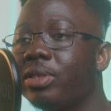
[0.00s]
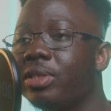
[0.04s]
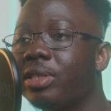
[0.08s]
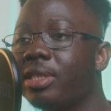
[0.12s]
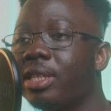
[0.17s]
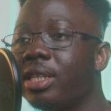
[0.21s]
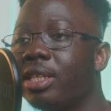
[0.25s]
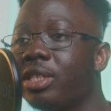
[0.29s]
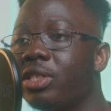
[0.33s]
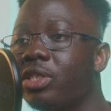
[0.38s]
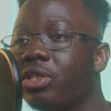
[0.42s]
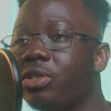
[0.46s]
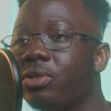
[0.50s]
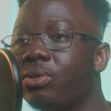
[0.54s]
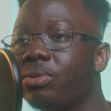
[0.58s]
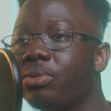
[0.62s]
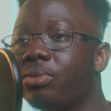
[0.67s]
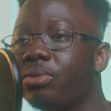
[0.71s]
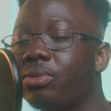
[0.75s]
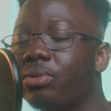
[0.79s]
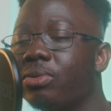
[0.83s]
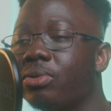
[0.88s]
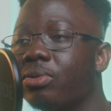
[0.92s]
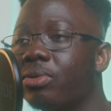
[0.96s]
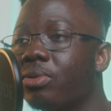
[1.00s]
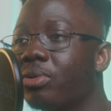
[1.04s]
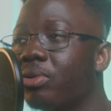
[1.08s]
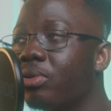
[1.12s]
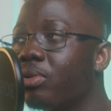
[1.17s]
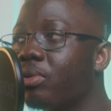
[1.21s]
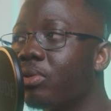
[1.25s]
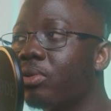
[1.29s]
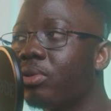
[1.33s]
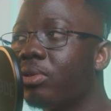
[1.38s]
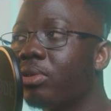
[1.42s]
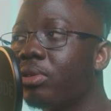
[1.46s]
Stay tuned.
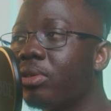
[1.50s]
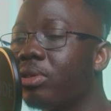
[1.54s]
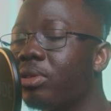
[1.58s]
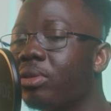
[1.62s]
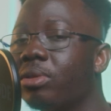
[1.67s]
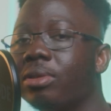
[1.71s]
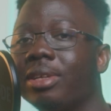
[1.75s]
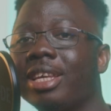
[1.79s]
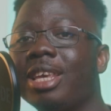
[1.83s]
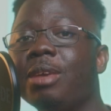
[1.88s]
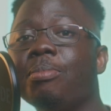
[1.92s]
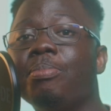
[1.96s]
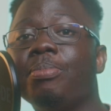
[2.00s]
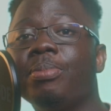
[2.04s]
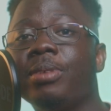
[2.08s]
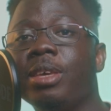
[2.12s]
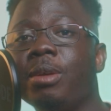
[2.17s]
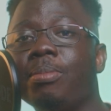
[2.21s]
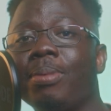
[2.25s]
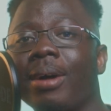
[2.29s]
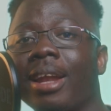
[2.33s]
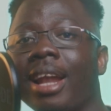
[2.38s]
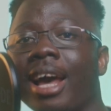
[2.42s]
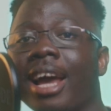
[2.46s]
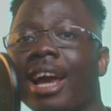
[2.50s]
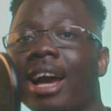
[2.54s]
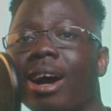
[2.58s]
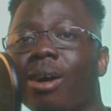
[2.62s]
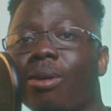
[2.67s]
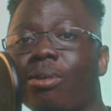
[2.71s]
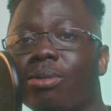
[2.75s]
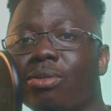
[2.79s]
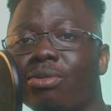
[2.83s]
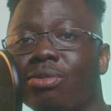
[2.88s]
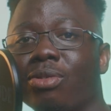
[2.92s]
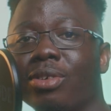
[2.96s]
Keep keep an eye
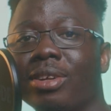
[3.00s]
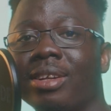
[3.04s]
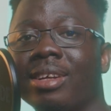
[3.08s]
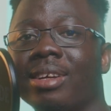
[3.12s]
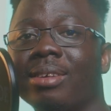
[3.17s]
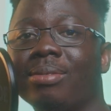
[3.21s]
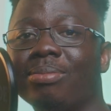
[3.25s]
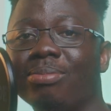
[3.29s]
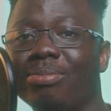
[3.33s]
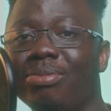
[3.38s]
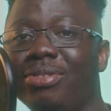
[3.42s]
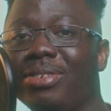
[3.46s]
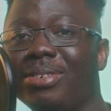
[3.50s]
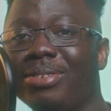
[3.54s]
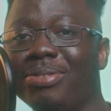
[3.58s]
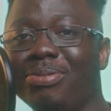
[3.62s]
out for them.